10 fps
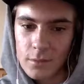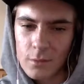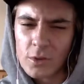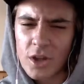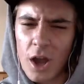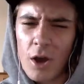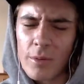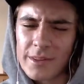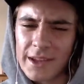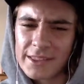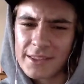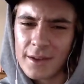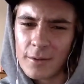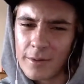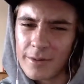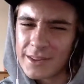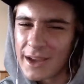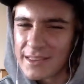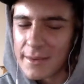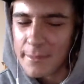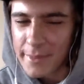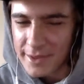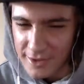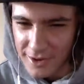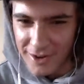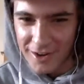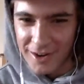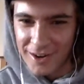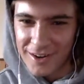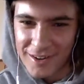Was that what was the guy's name? Mr.